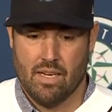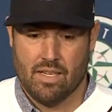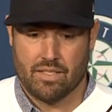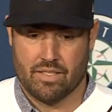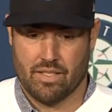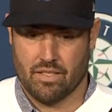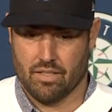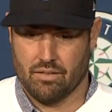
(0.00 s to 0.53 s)

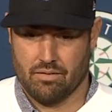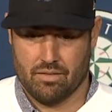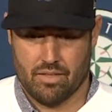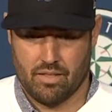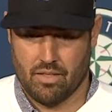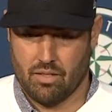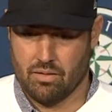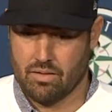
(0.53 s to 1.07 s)
seeing the
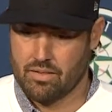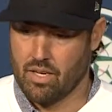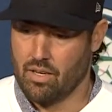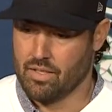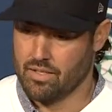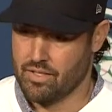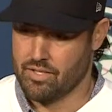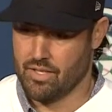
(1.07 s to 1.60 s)
you know
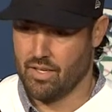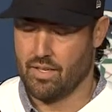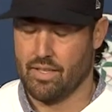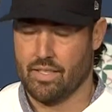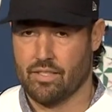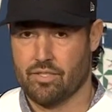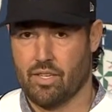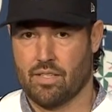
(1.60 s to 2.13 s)
talking to Jerry
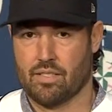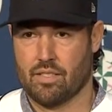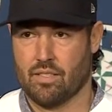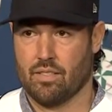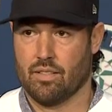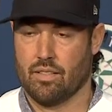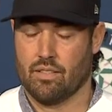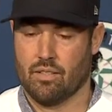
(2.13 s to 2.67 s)
and
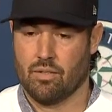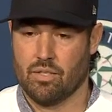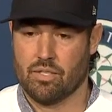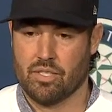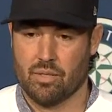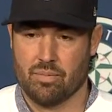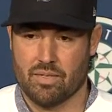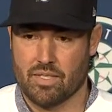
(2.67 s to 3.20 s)
Justin and
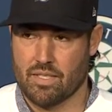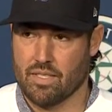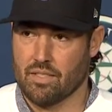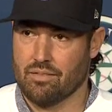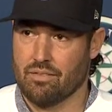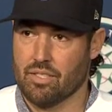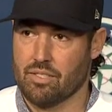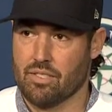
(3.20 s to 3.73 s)
ownership and seeing the
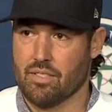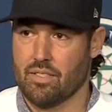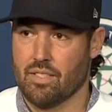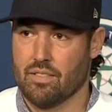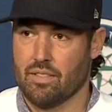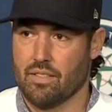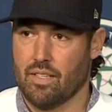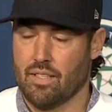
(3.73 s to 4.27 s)
vision
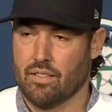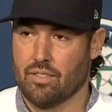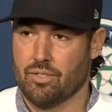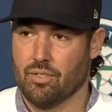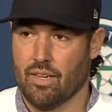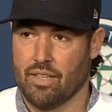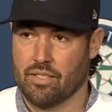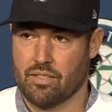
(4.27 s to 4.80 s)
and, and the
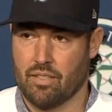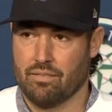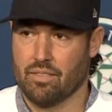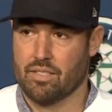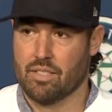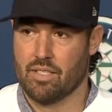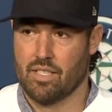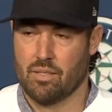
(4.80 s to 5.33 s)
direction of
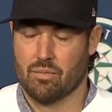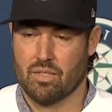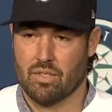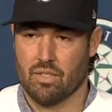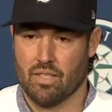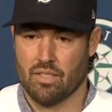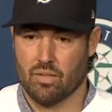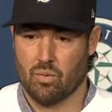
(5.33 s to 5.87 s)
this team and,
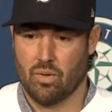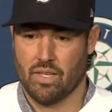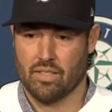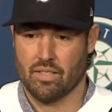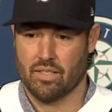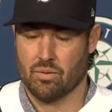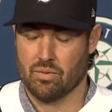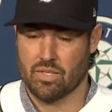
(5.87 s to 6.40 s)
and the way
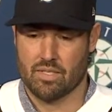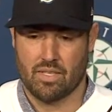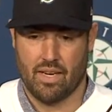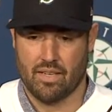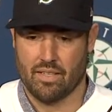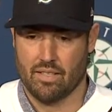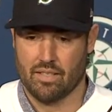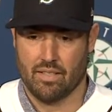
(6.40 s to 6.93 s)
that it was
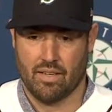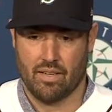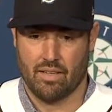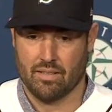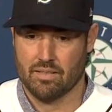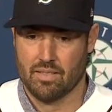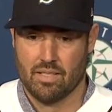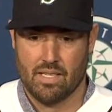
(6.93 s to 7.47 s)
headed, uh,
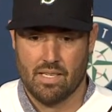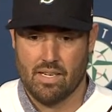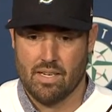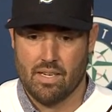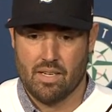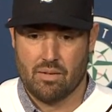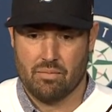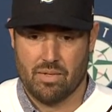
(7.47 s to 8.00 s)

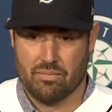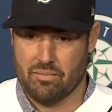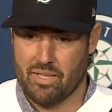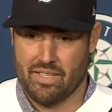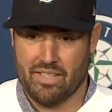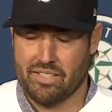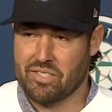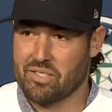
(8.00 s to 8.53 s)

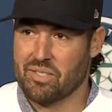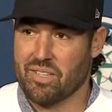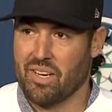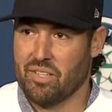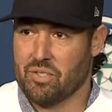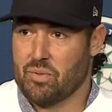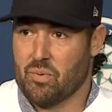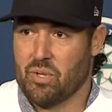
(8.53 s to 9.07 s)
man, I just I
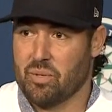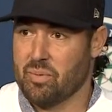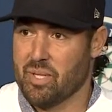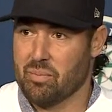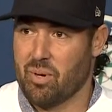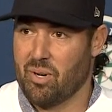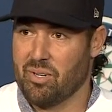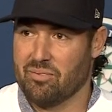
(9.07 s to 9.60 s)
just wanted to be a
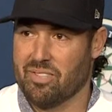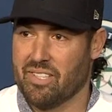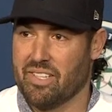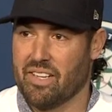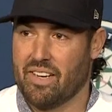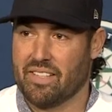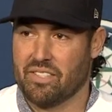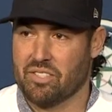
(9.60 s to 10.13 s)
part of it,
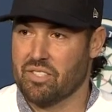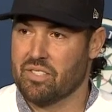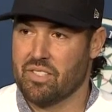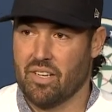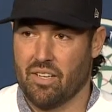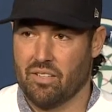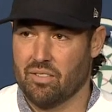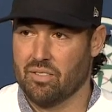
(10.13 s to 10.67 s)
and I could just
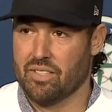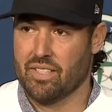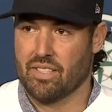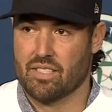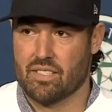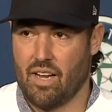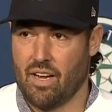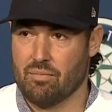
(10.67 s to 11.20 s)
tell the
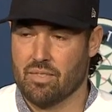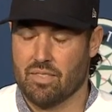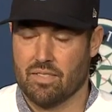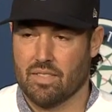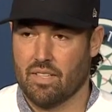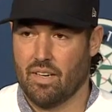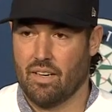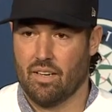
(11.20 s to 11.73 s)
excitement
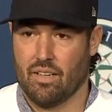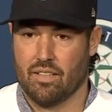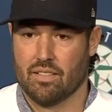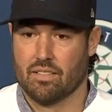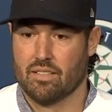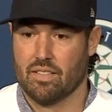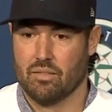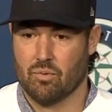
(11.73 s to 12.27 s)
uh,
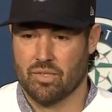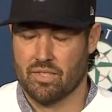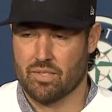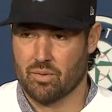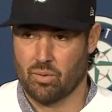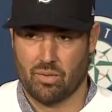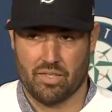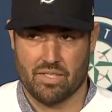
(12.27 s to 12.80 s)
with this
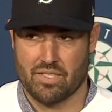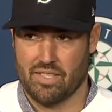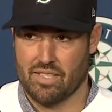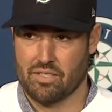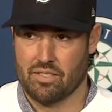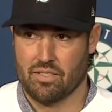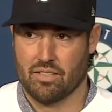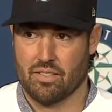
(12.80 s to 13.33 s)

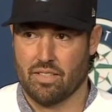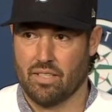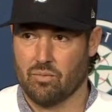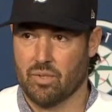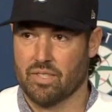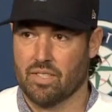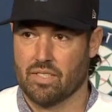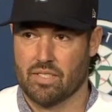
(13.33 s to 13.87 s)
organization and
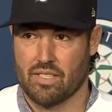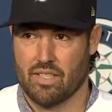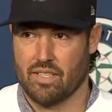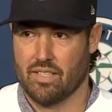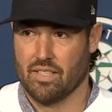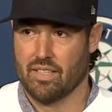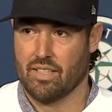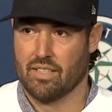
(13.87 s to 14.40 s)
with this
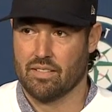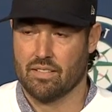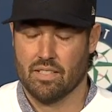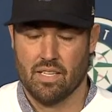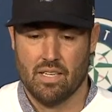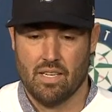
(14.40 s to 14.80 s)
city and.